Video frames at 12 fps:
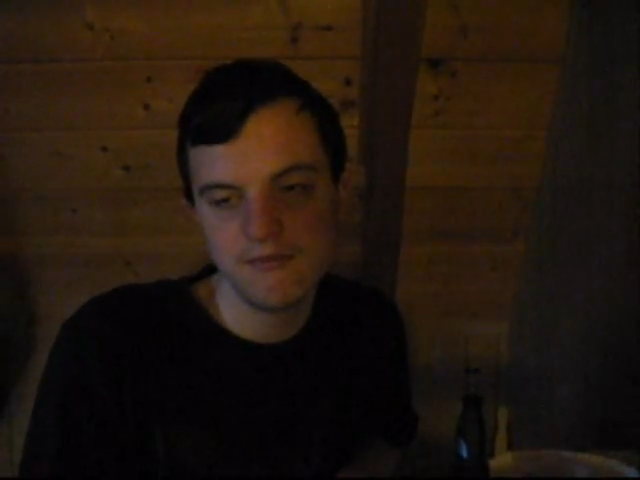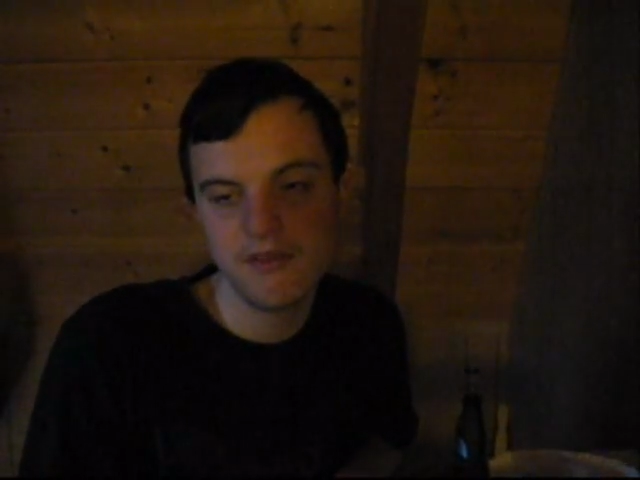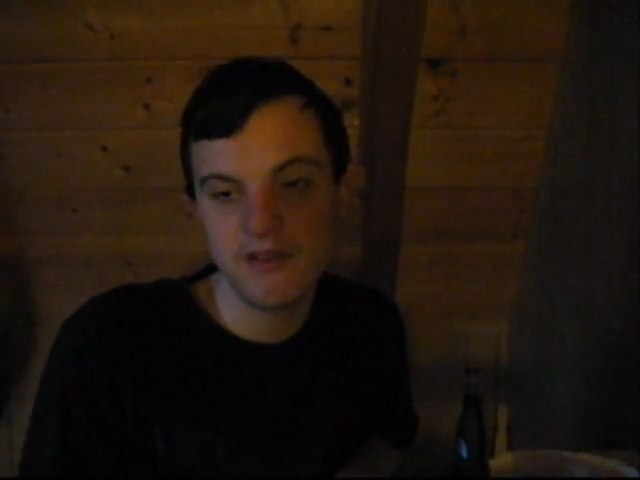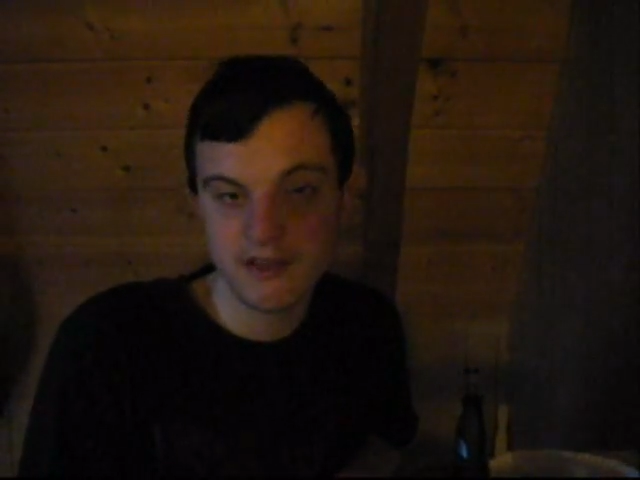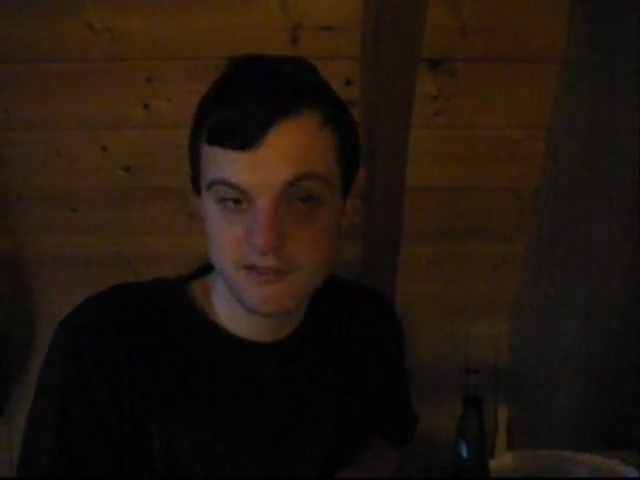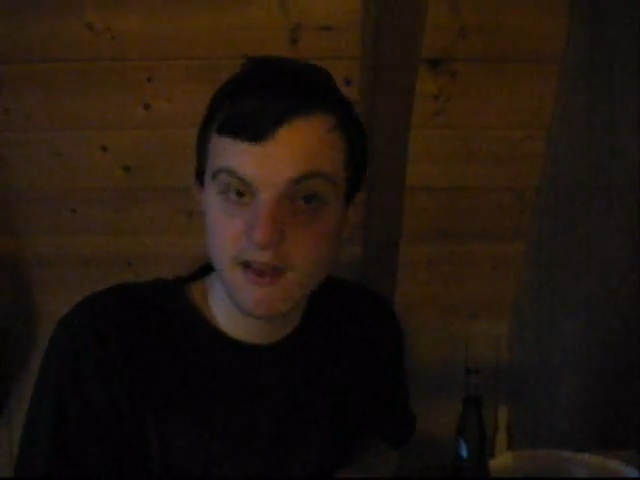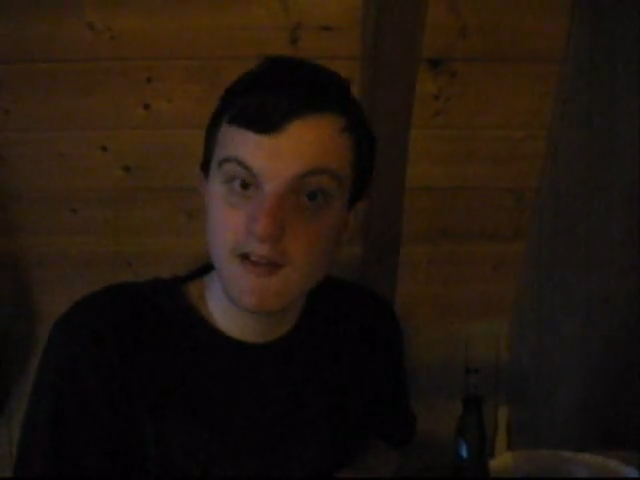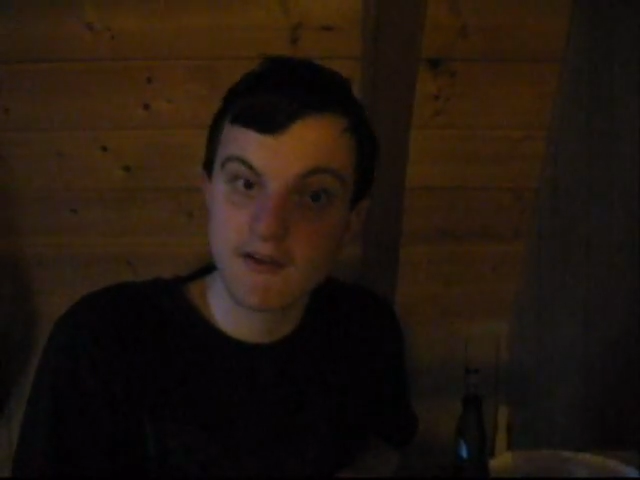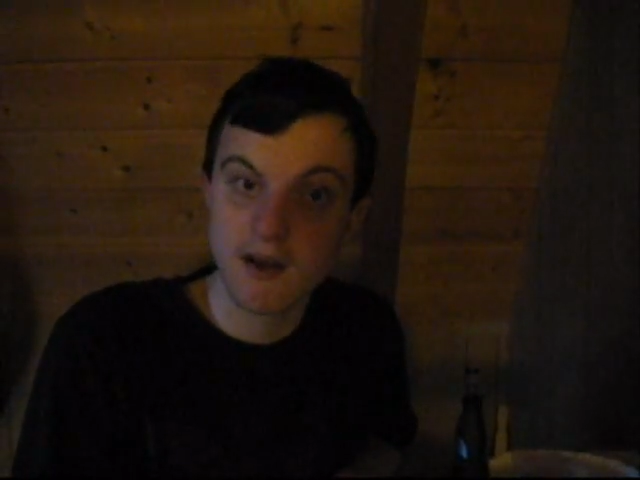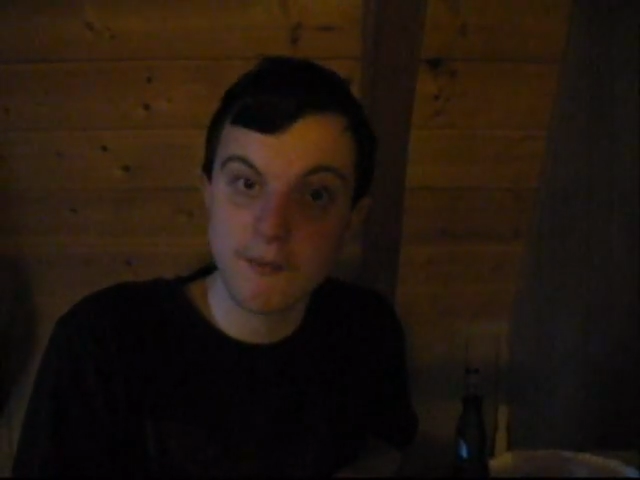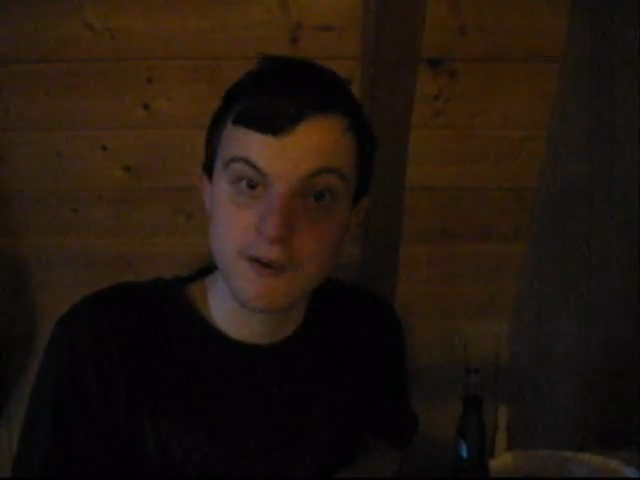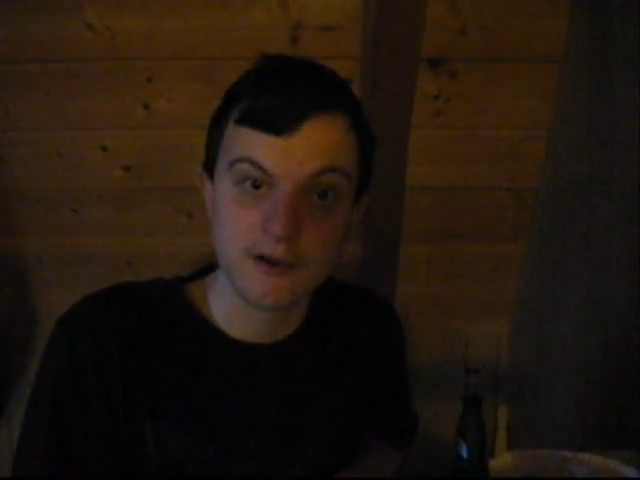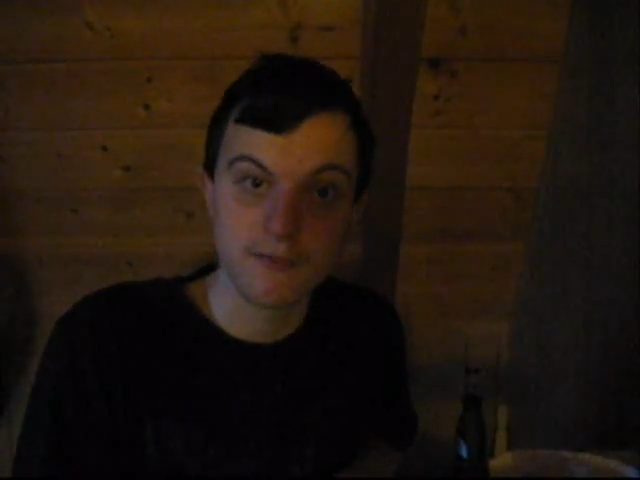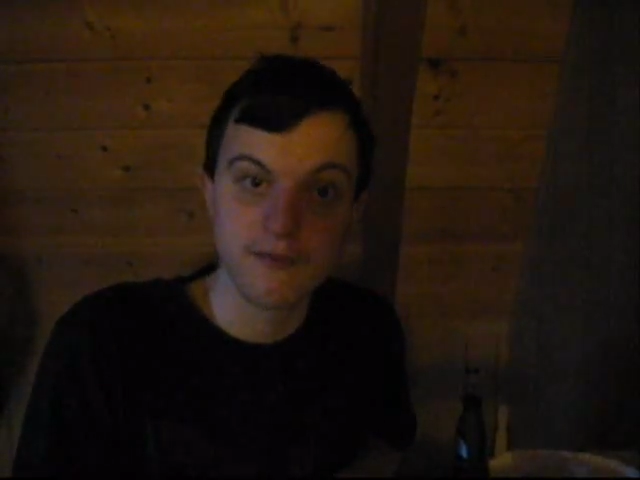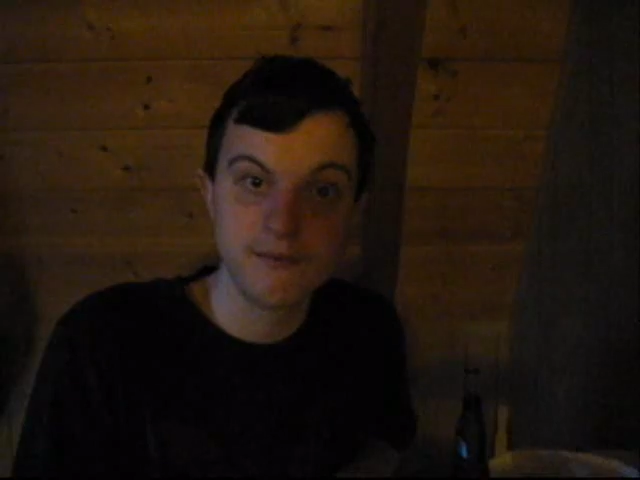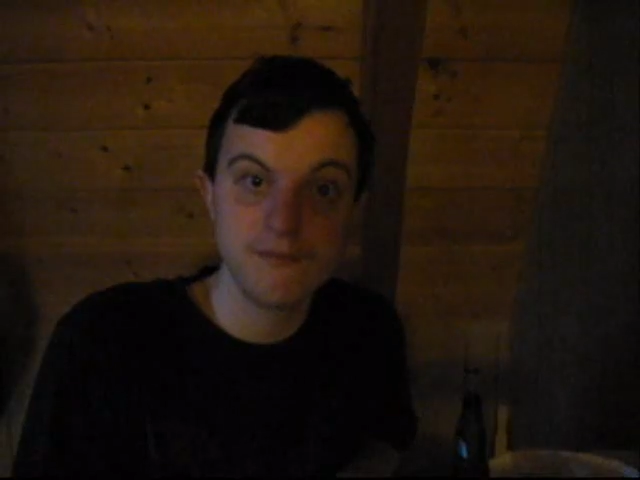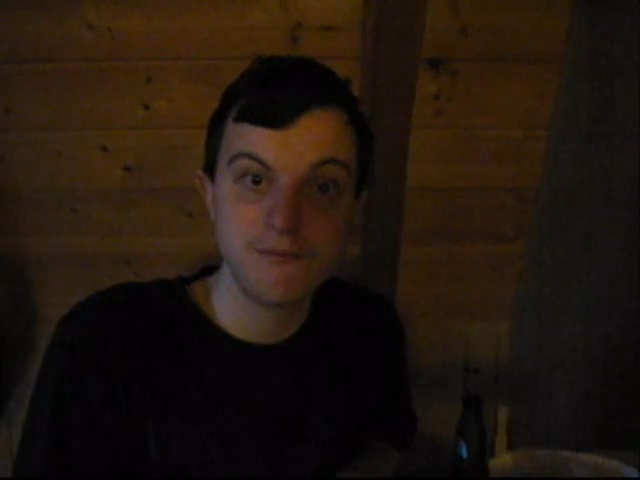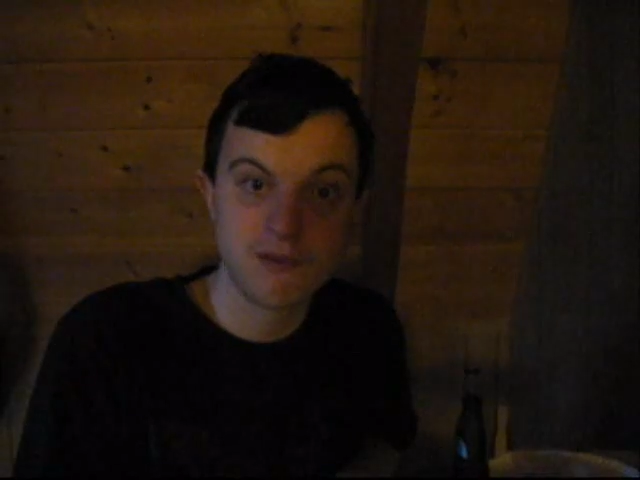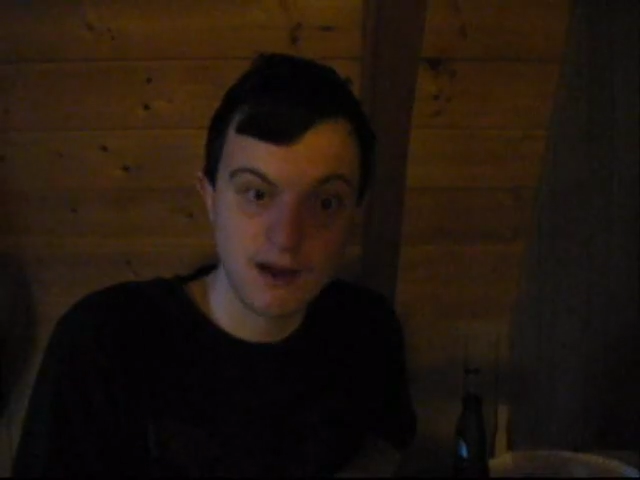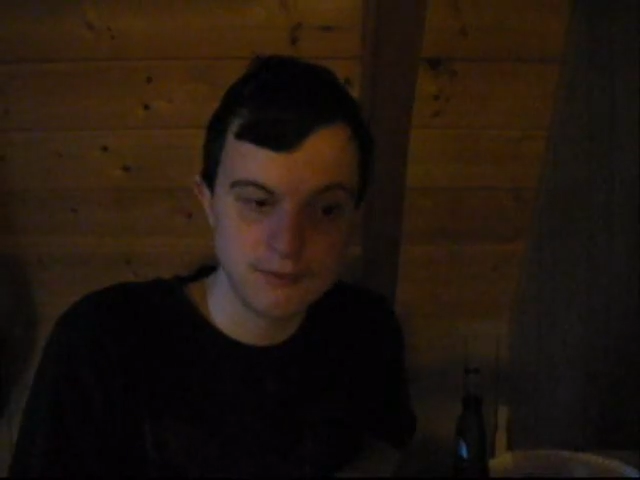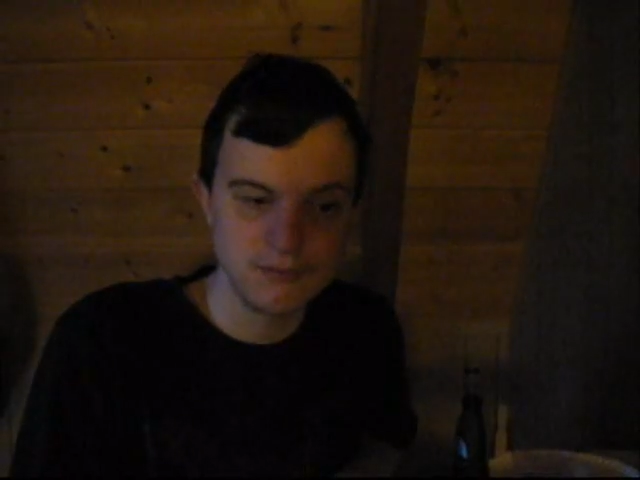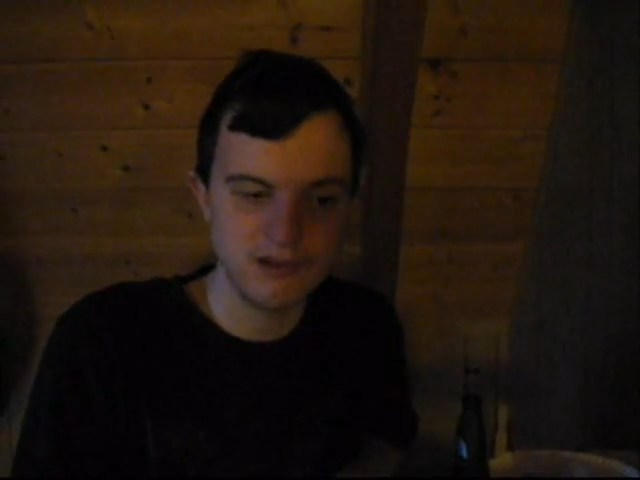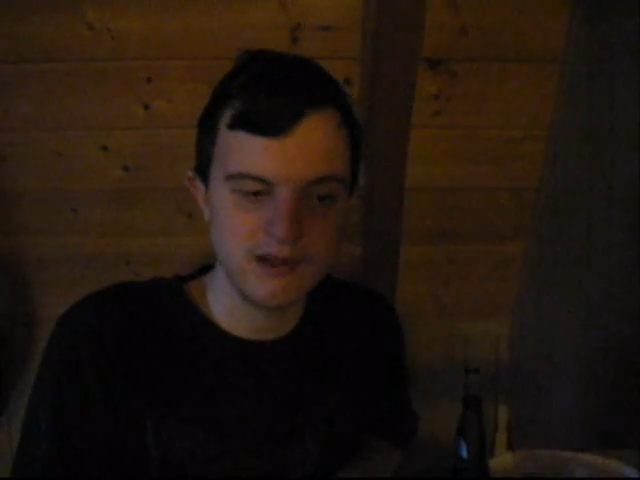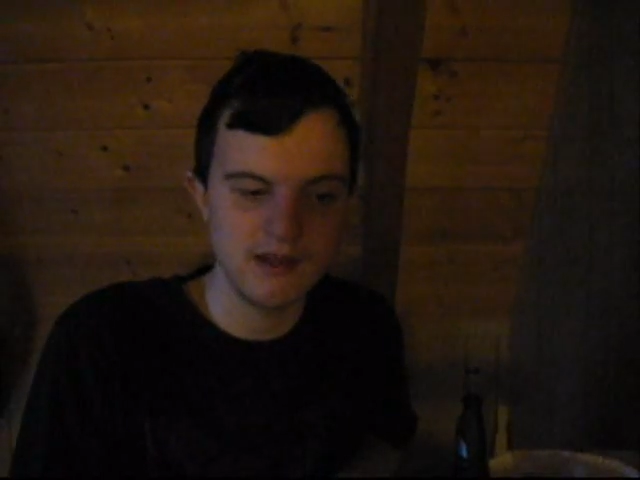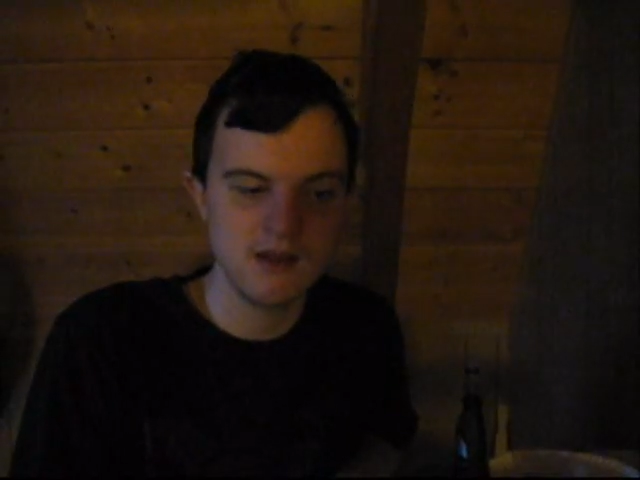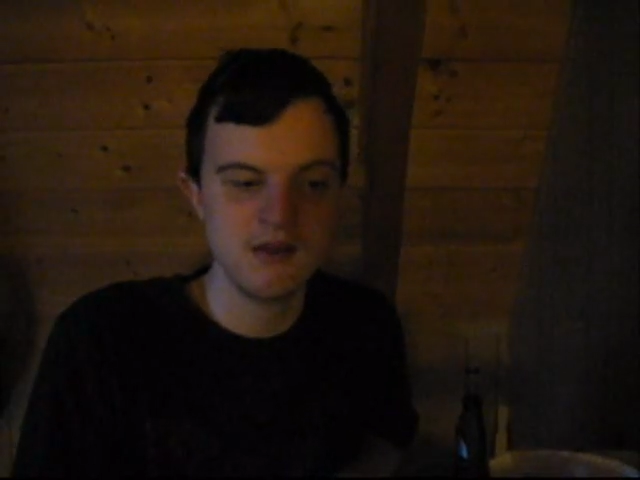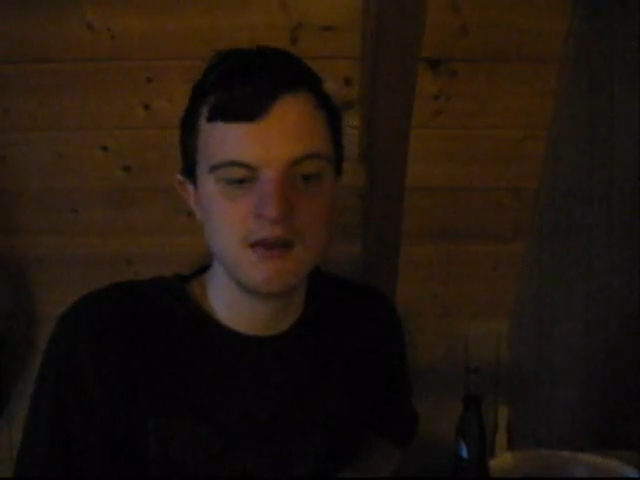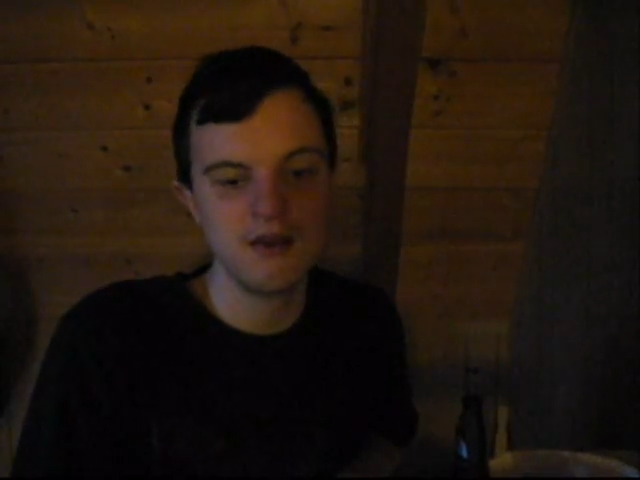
accelerometer probably